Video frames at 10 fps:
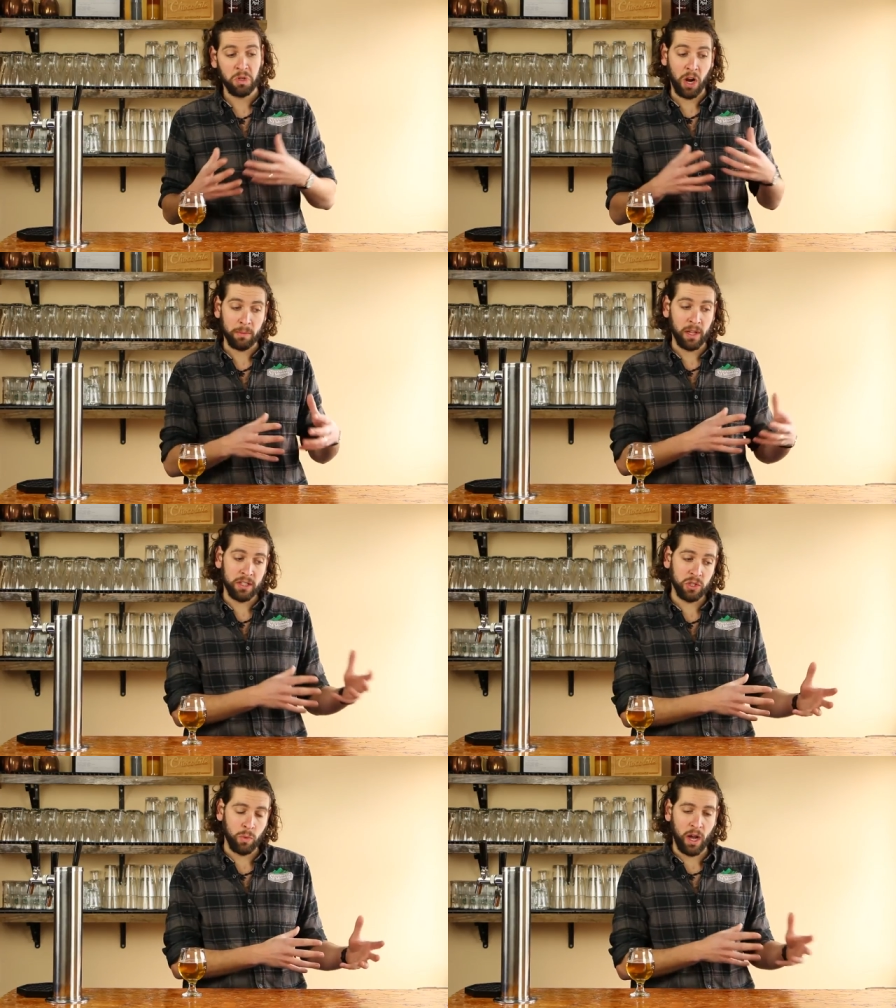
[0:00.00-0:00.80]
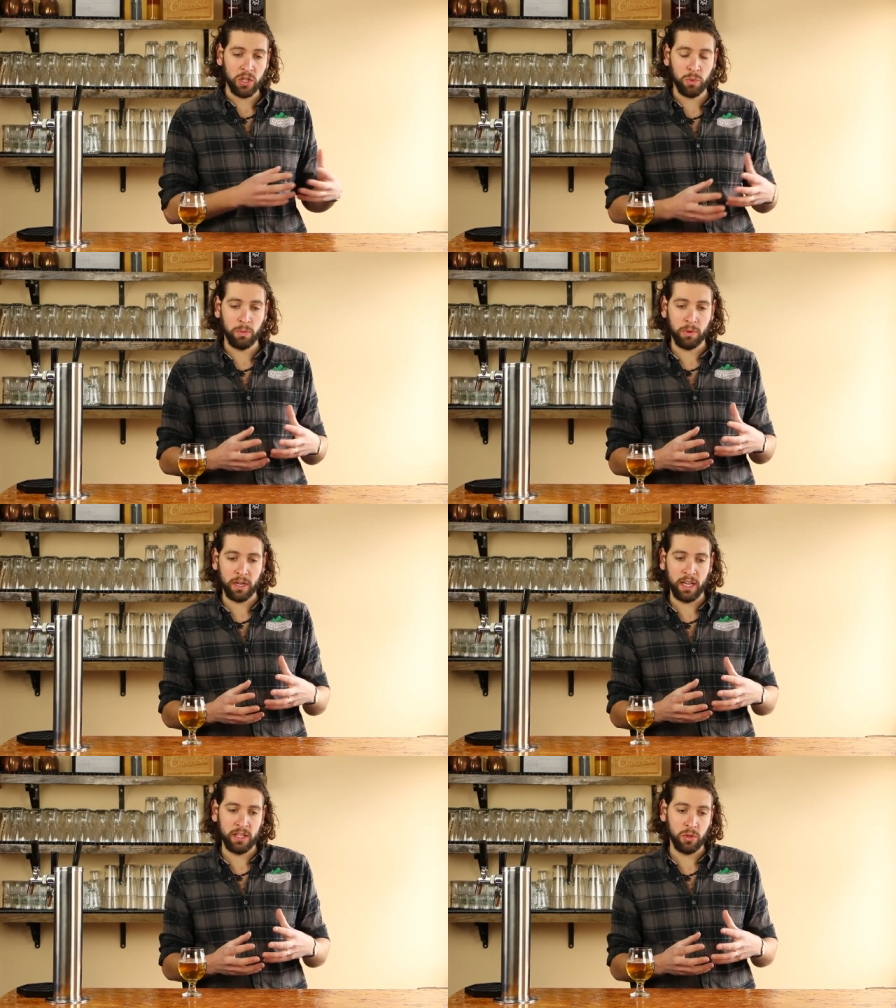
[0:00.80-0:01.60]
caramelized squash will
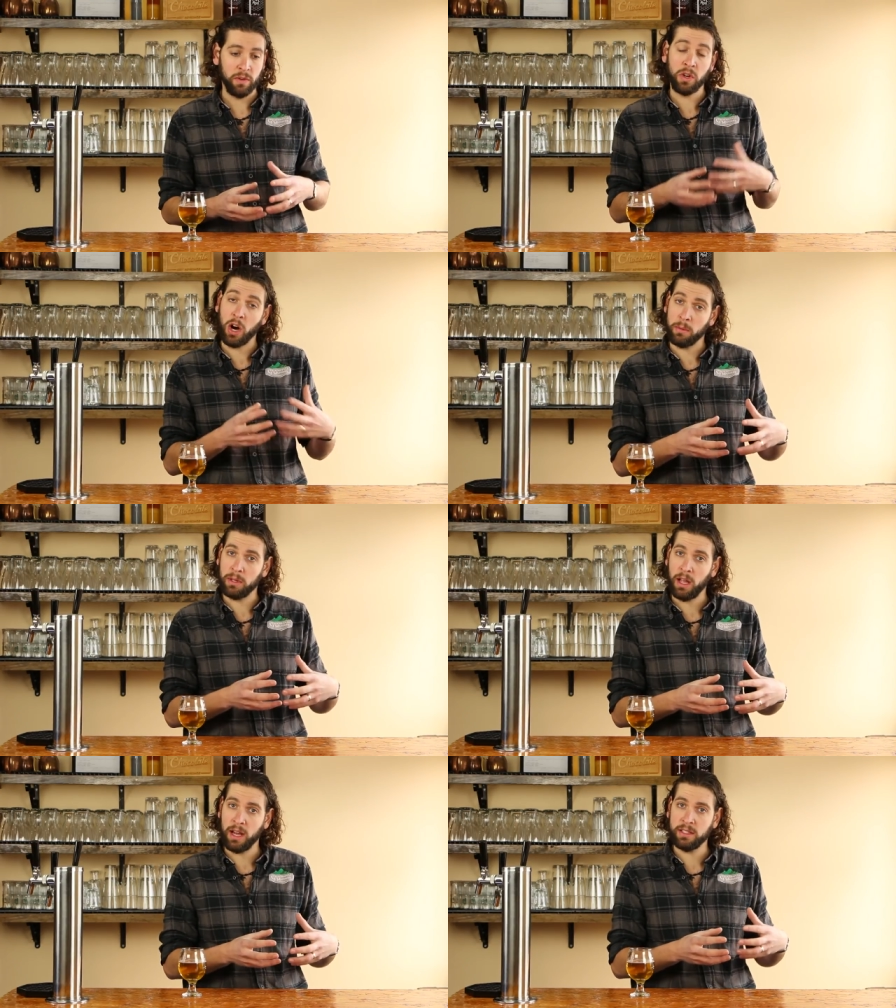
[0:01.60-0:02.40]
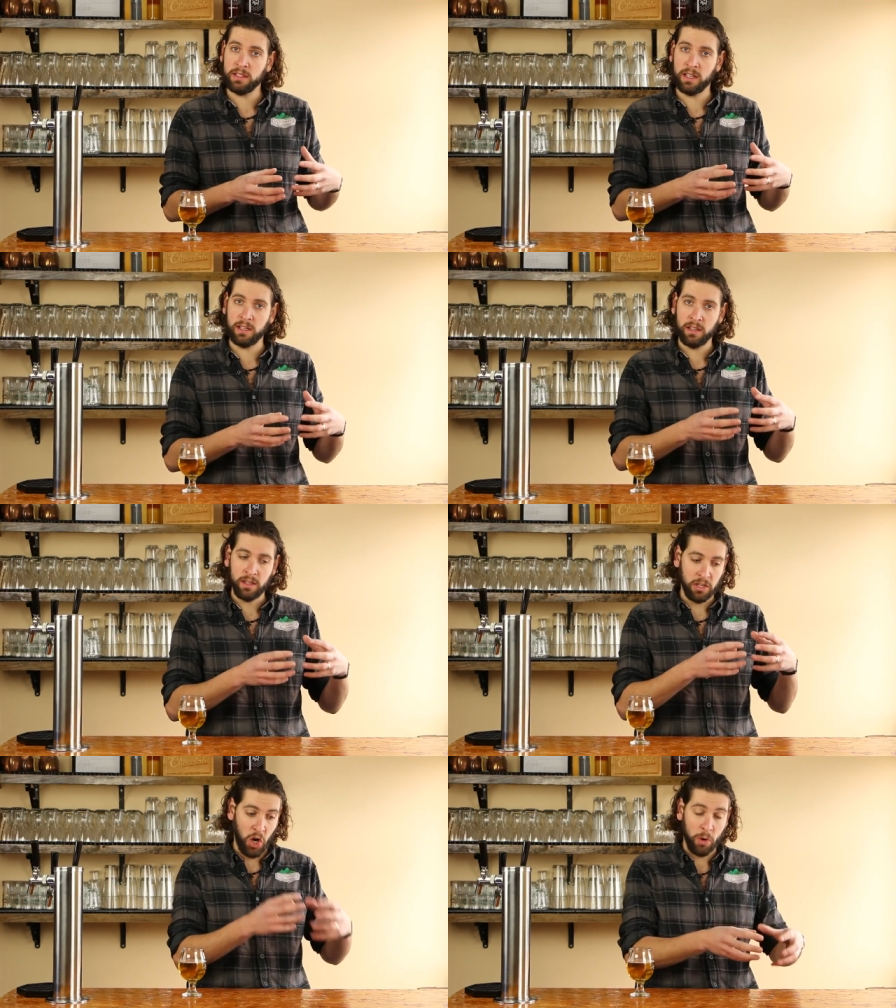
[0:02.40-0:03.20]
bring a sort of caramelized and
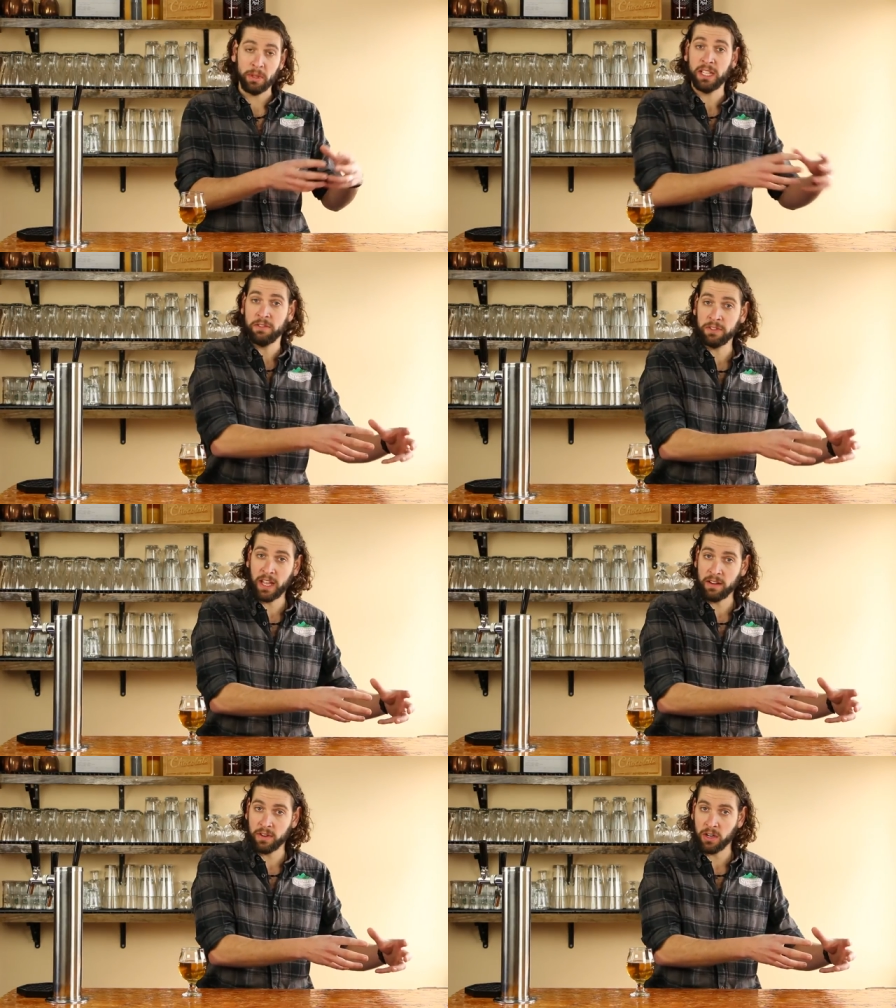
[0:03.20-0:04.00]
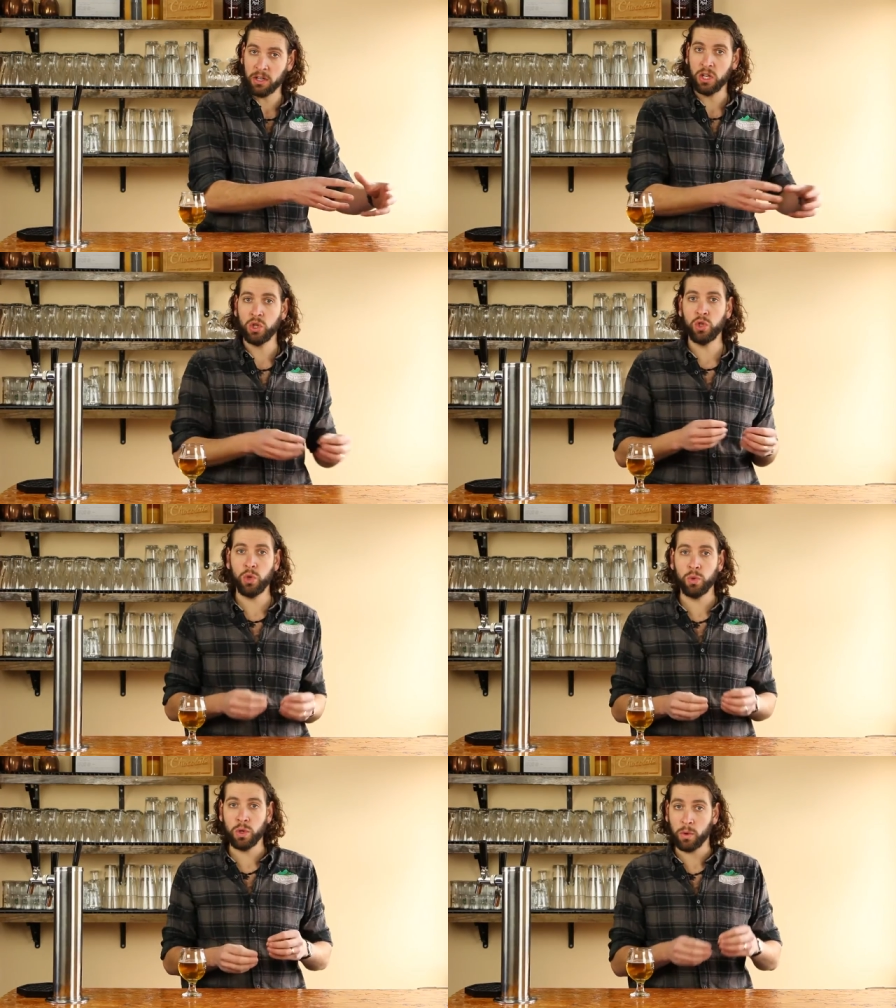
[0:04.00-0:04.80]
caramely flavor
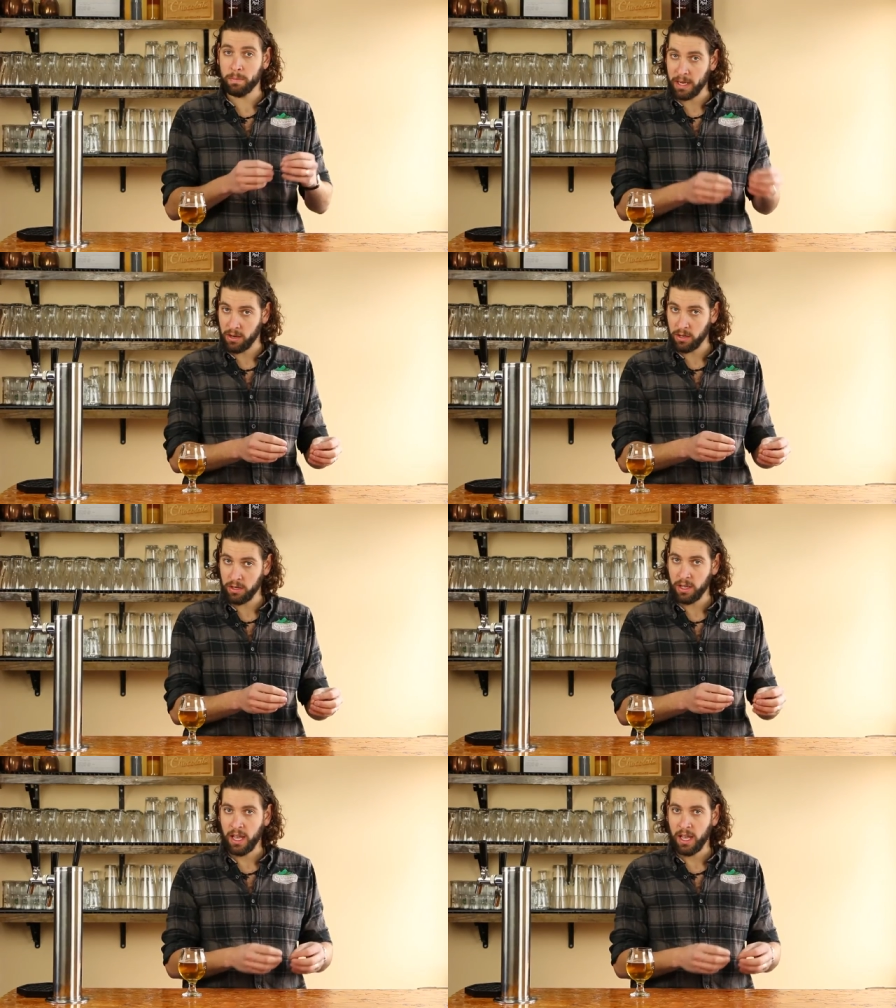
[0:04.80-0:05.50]
to your beer,